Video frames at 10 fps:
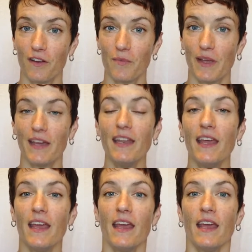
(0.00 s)
Ironman,
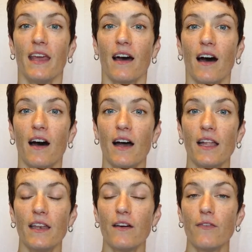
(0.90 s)

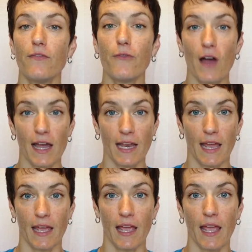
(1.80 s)
on
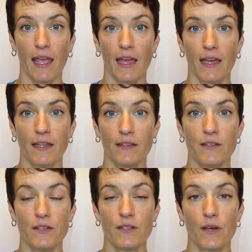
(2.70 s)
Friday. And
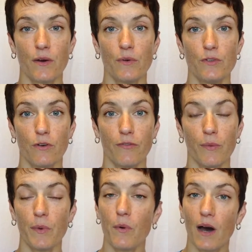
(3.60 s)
so we drove
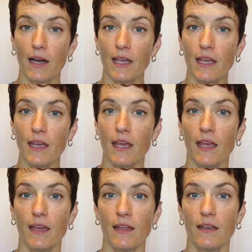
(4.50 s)
from Milwaukee
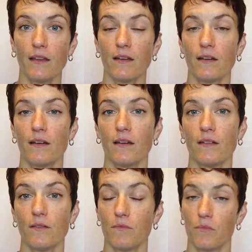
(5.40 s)
and
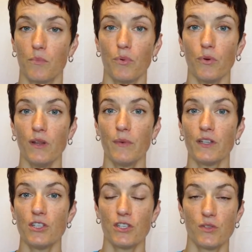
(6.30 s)
pretty
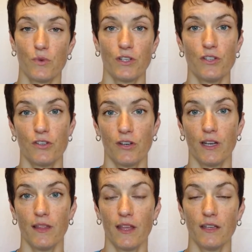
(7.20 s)
much just registered
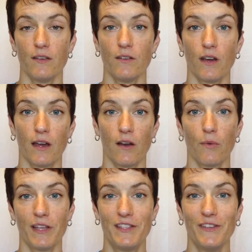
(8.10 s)
and then got our
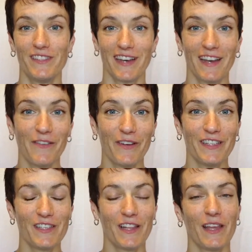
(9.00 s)
wetsuits on and went
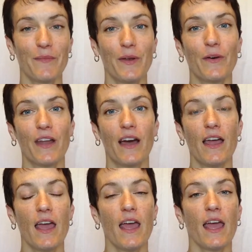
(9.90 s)
into Lake Monona.
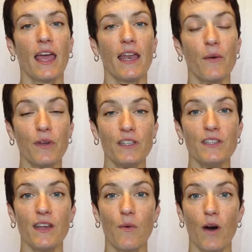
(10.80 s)
And I went
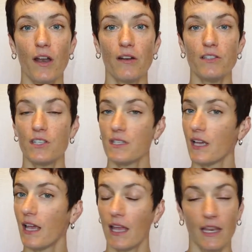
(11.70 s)
into that water just
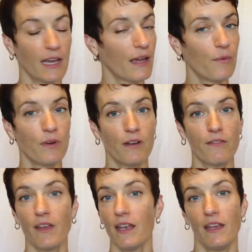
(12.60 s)
like I would
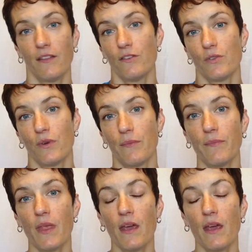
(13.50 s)
have any other swim.